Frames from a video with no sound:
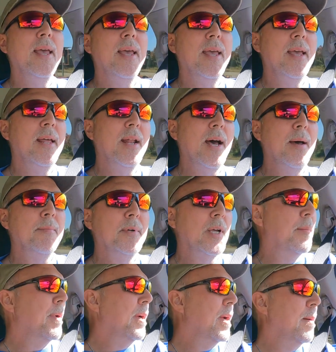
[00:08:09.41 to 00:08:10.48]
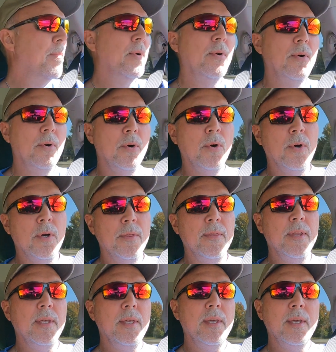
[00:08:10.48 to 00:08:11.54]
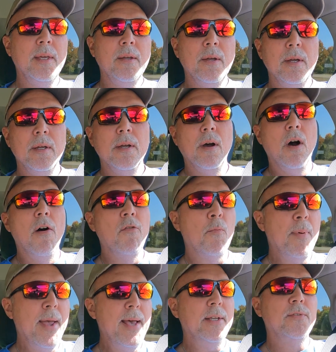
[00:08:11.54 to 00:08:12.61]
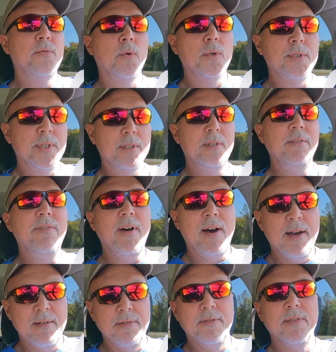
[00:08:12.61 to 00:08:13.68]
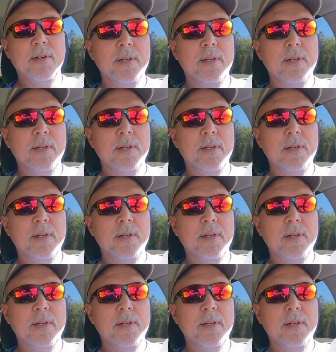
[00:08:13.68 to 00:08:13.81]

And I'm coming up on the overpass for 65.